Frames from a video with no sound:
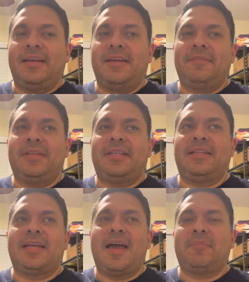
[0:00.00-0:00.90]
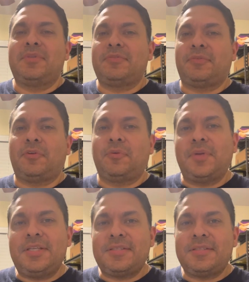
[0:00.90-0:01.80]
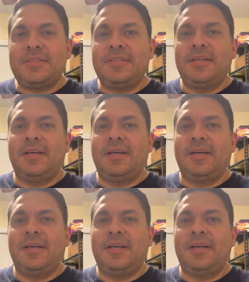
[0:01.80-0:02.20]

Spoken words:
everything happens for a reason.